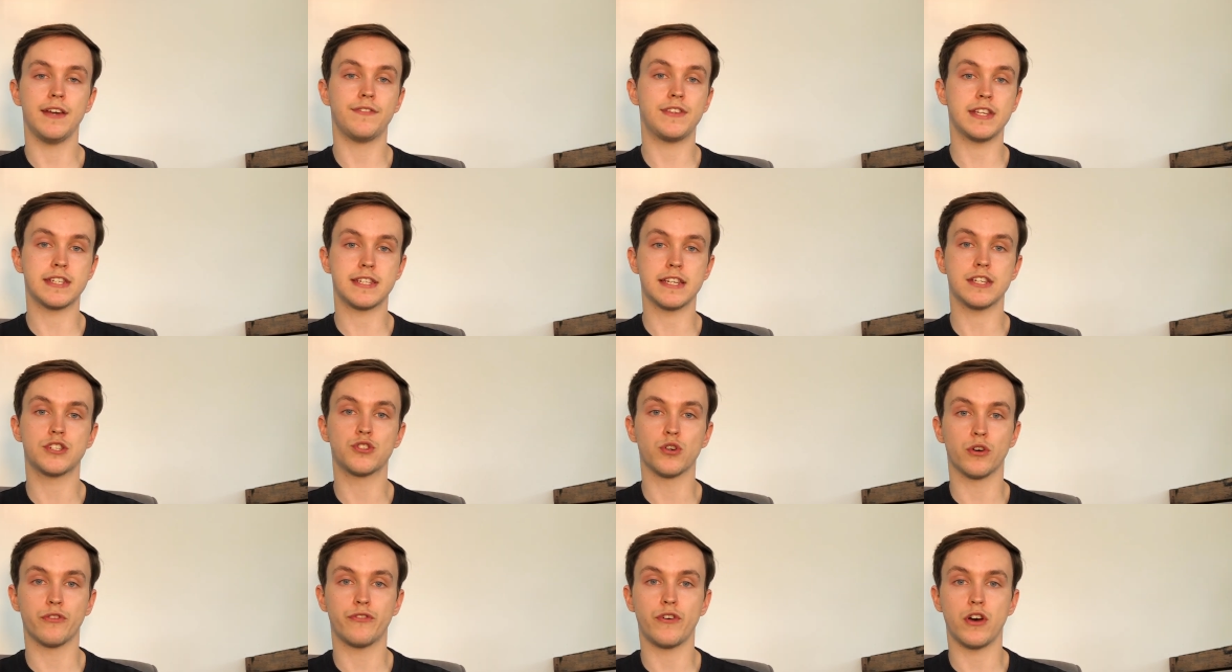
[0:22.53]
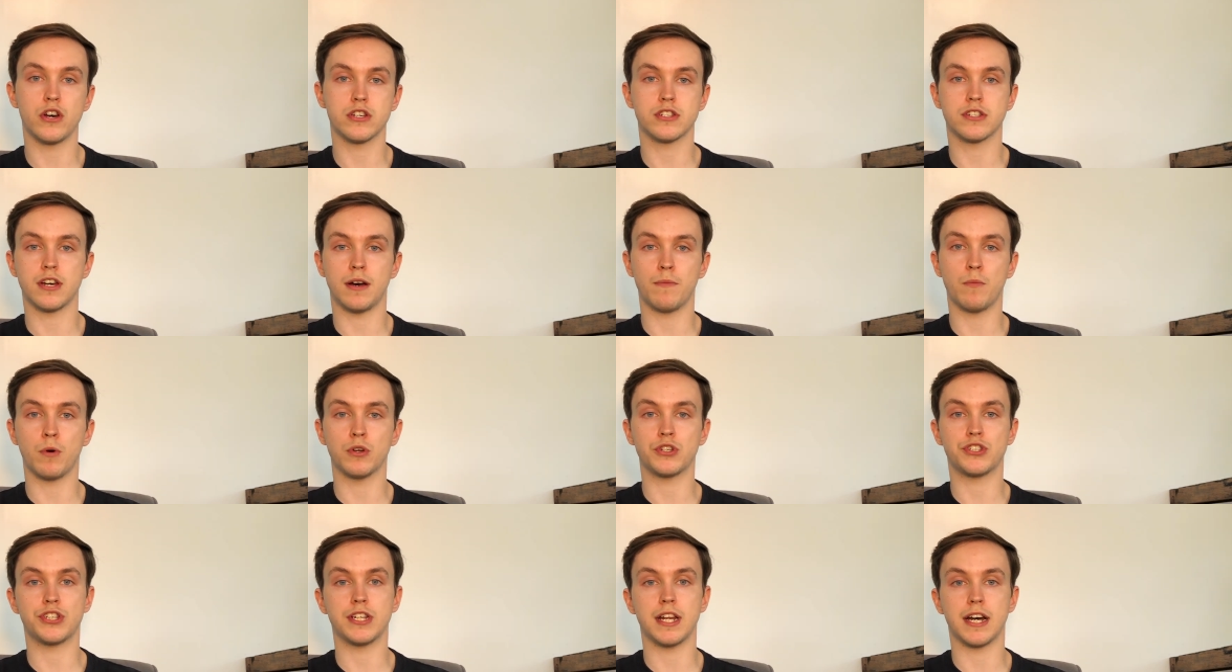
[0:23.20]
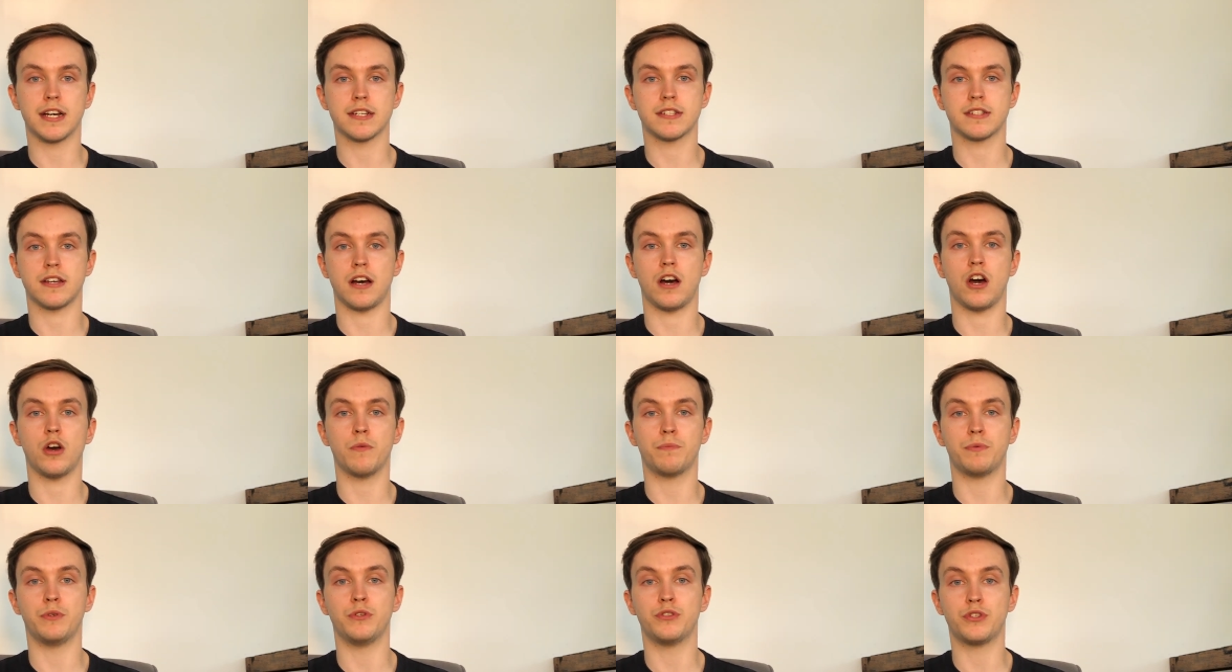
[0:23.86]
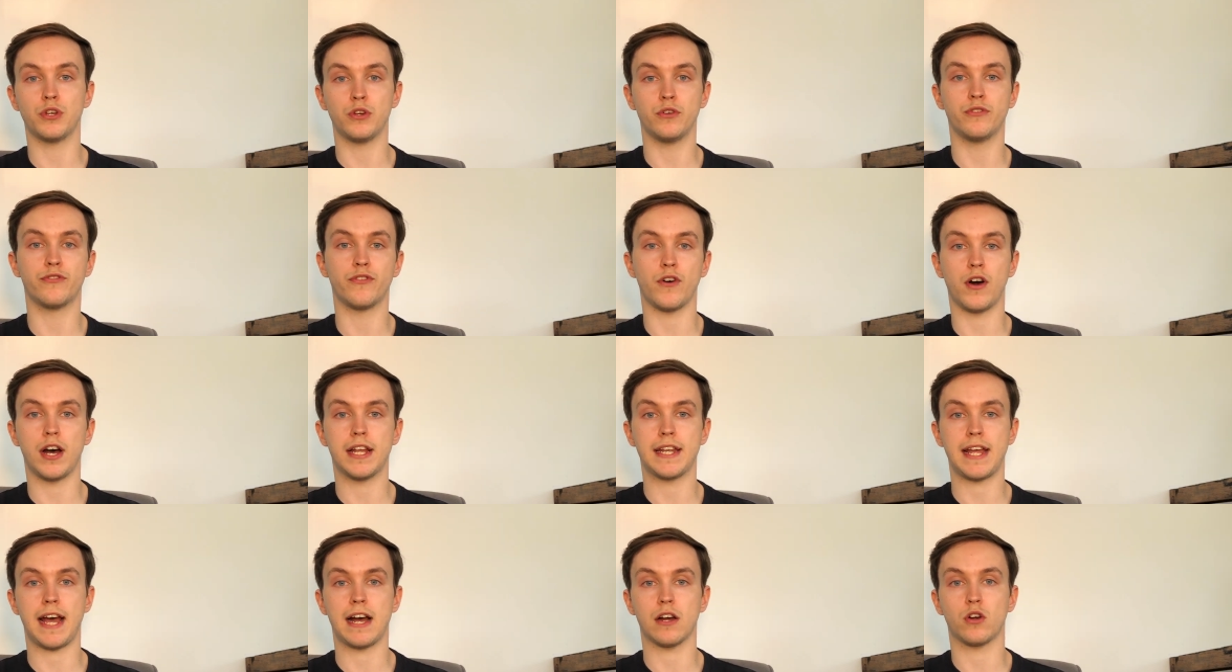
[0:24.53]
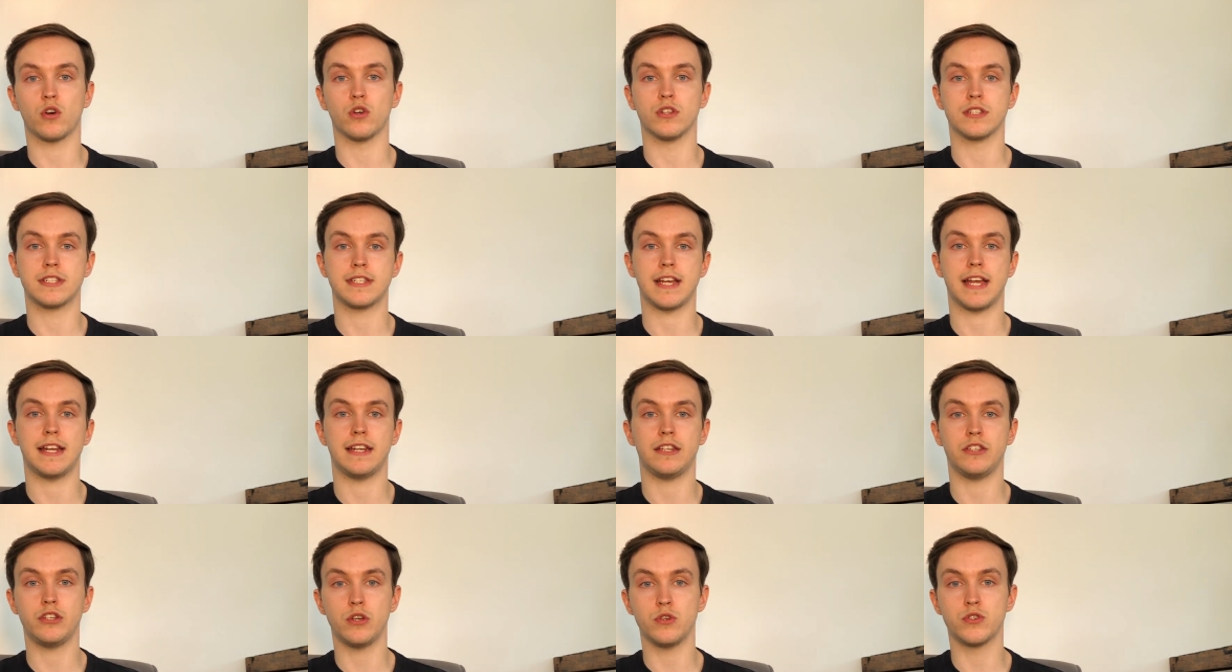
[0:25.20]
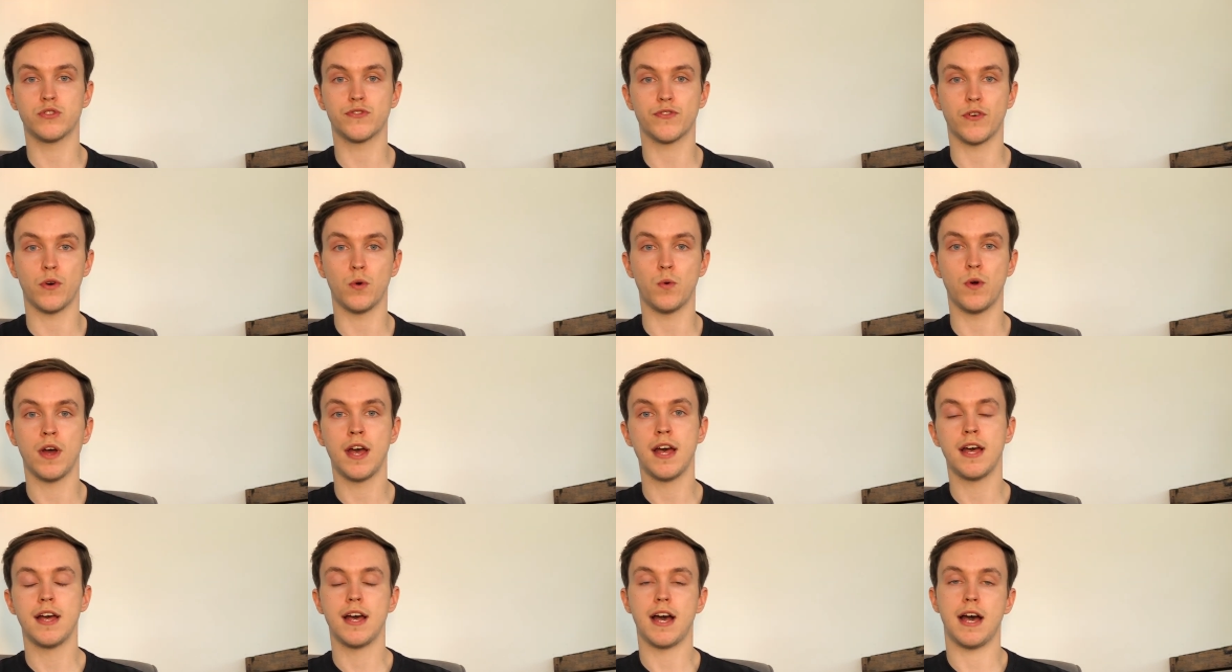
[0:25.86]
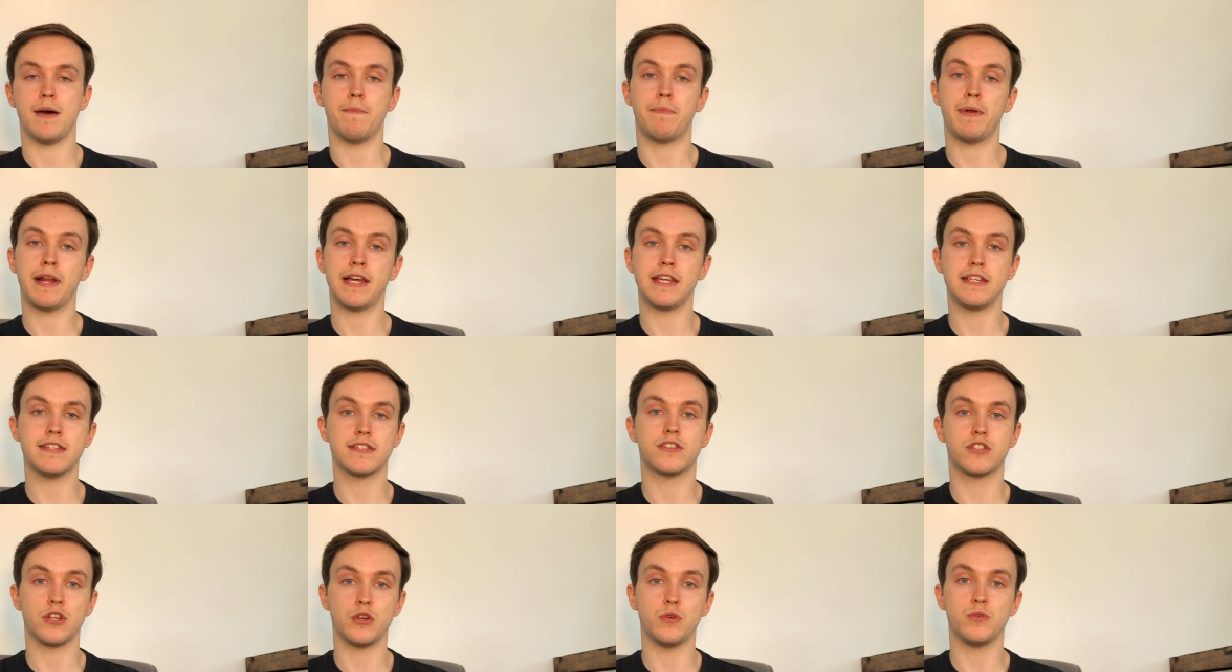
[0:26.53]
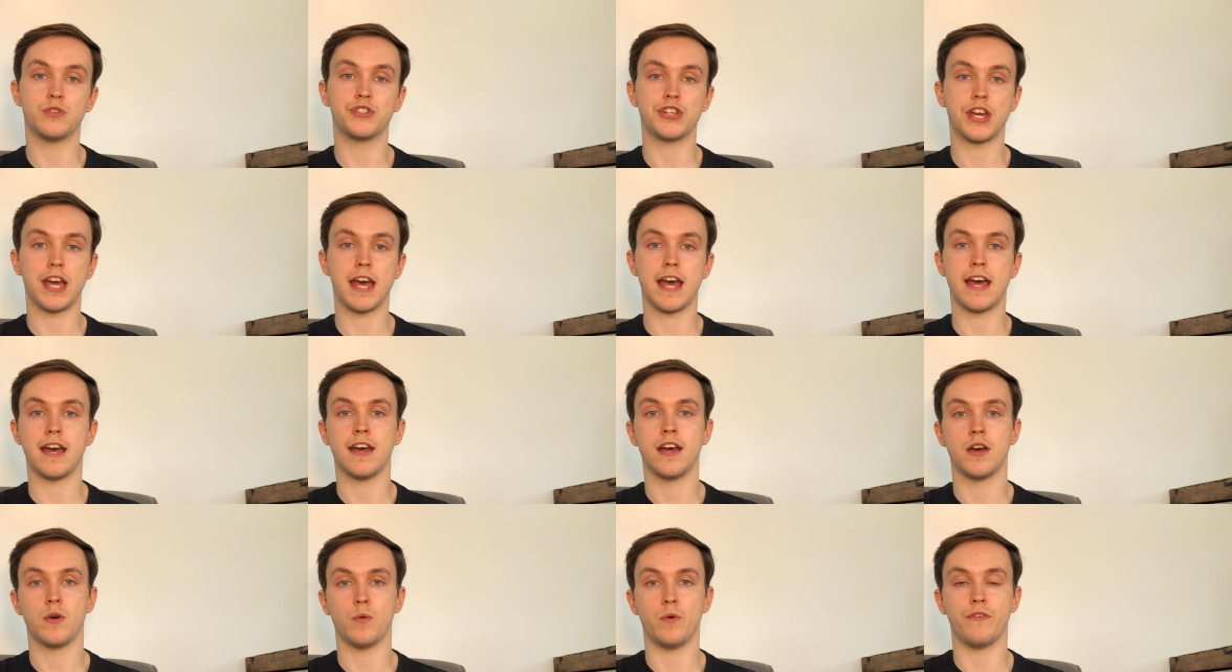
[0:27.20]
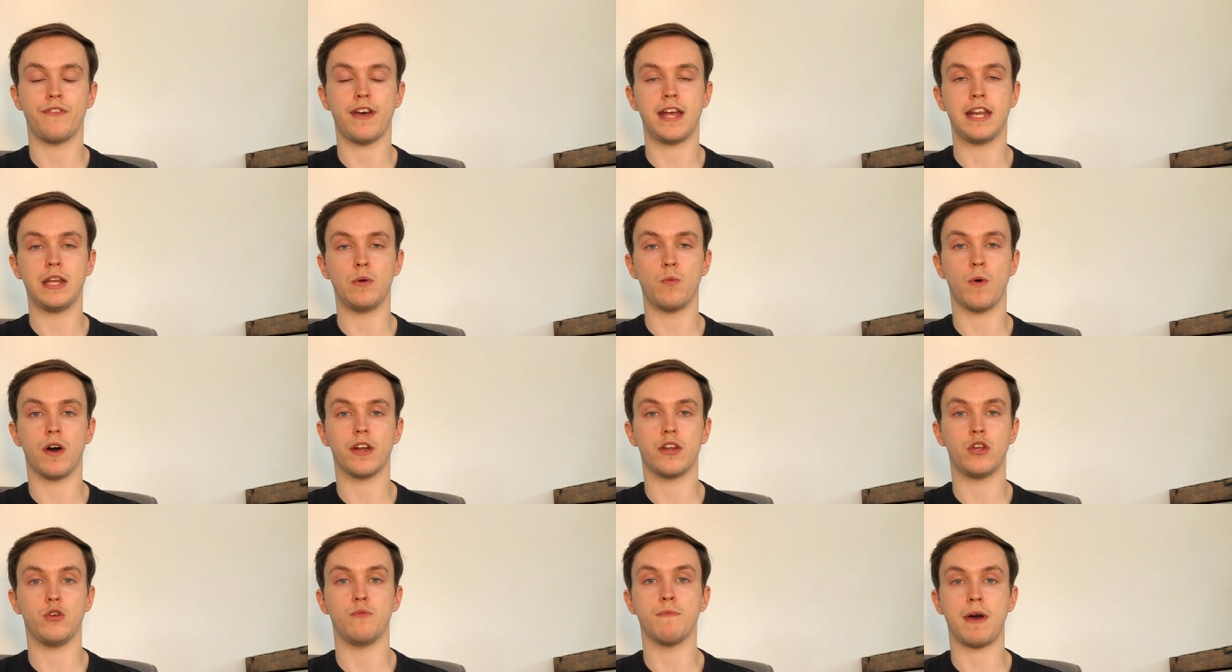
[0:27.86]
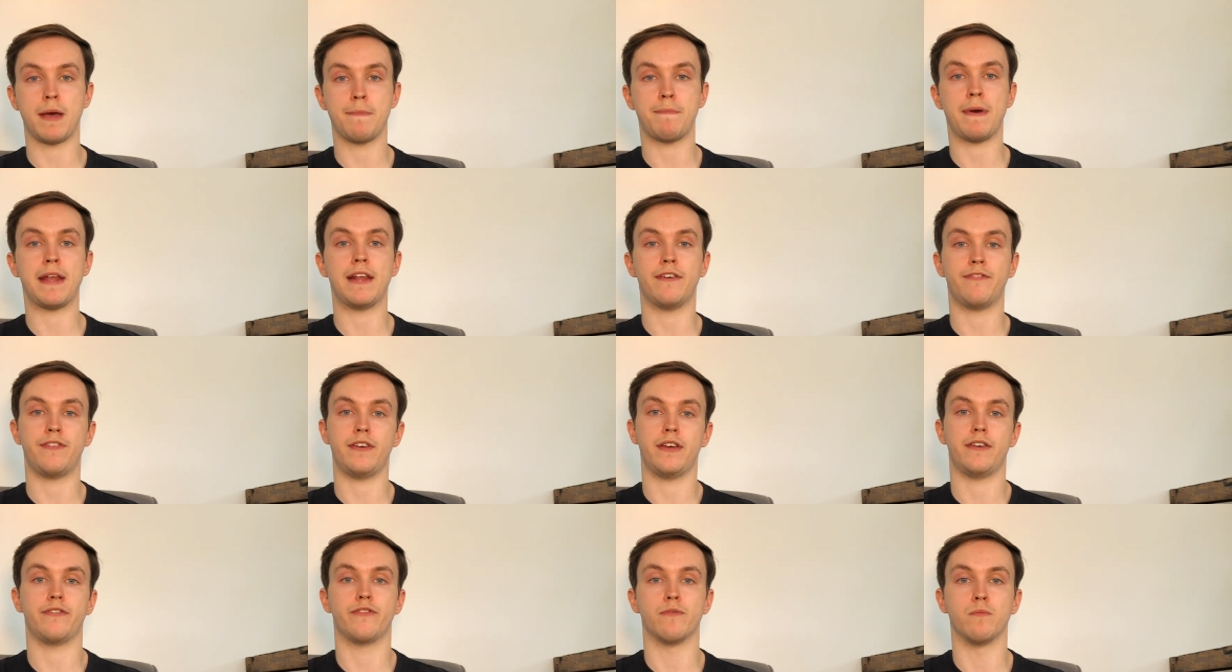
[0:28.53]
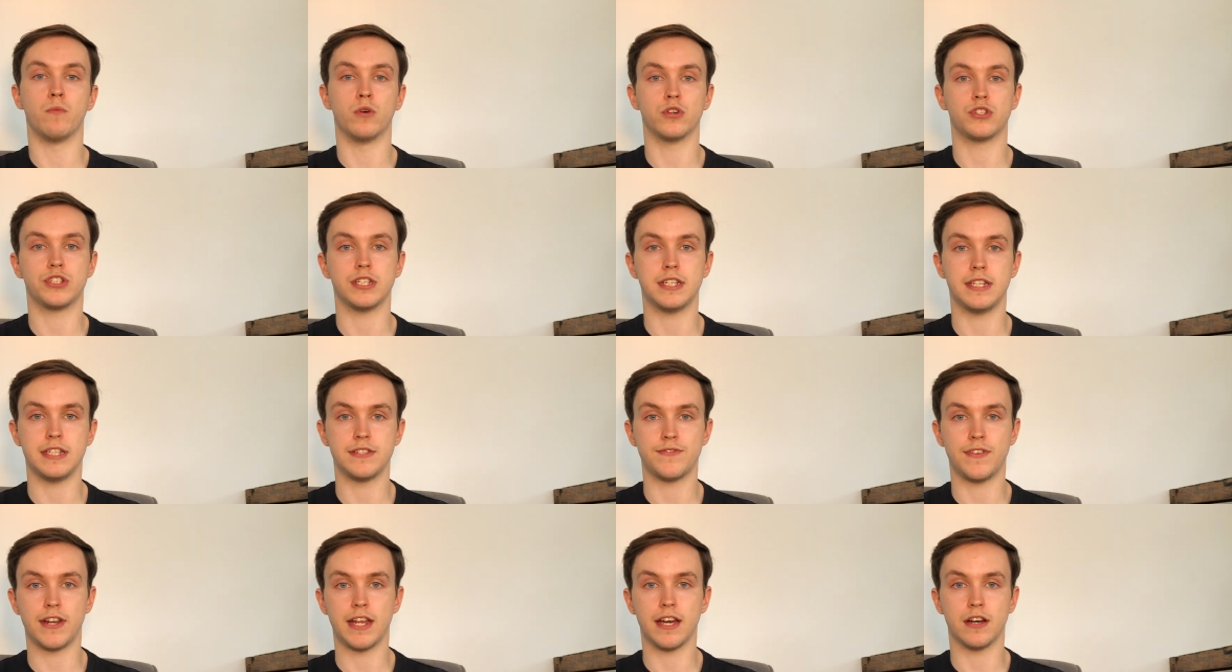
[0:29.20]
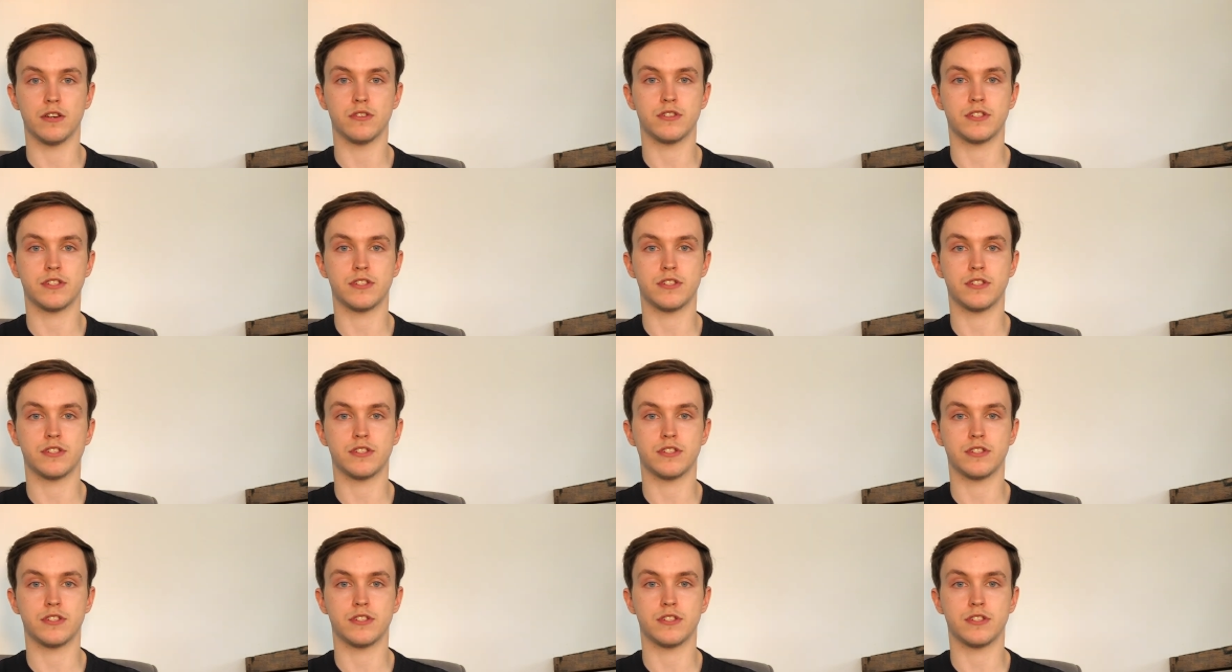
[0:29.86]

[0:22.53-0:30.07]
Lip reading: If this is your first time watching us, I hope you do find our content useful, and please do share with anyone who may benefit from watching these videos